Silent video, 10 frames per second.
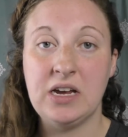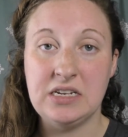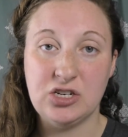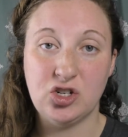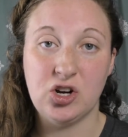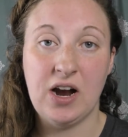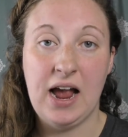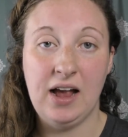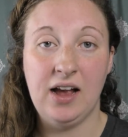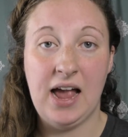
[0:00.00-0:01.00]
conditioner
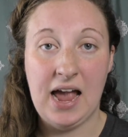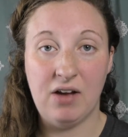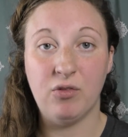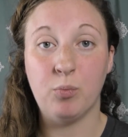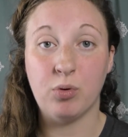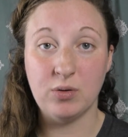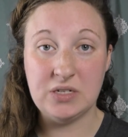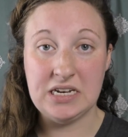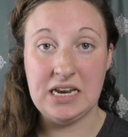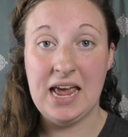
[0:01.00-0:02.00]
have
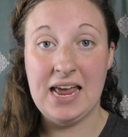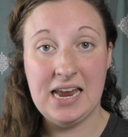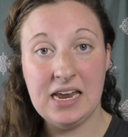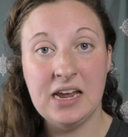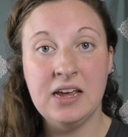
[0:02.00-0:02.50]
protein in it